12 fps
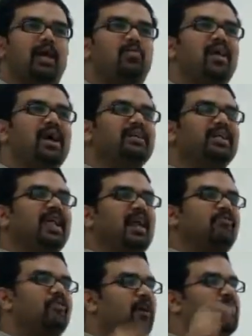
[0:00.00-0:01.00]
Imagine
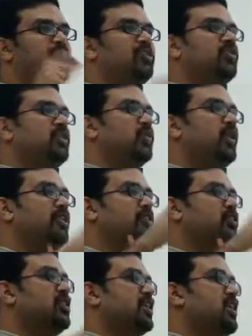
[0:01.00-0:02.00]
every person who is
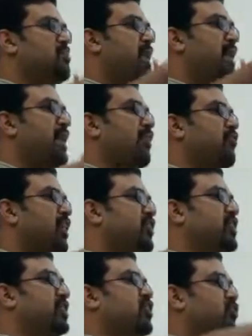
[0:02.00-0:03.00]
using the pen drive
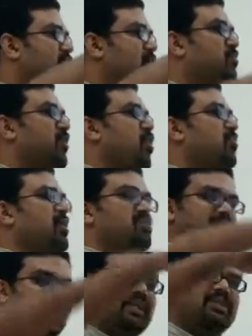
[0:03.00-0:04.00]
facing the same
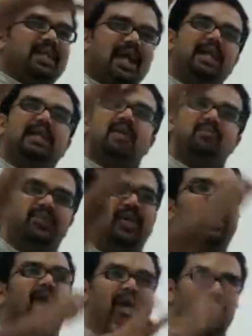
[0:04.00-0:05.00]
problem at least 10 times
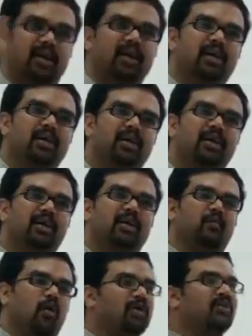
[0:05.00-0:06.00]
a day.
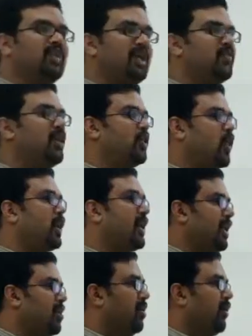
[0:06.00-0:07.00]
What is that we are
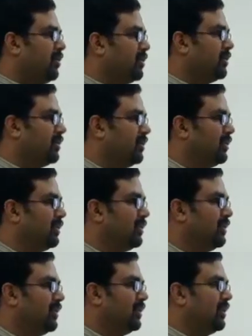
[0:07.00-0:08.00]
talking about?
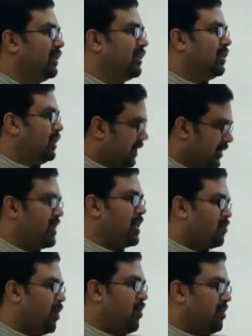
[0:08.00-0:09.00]

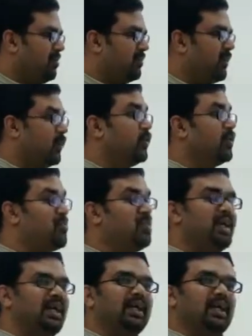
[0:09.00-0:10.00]
Isn't problem.
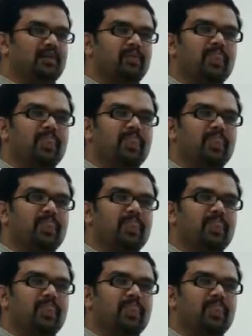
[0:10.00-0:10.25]
Usability.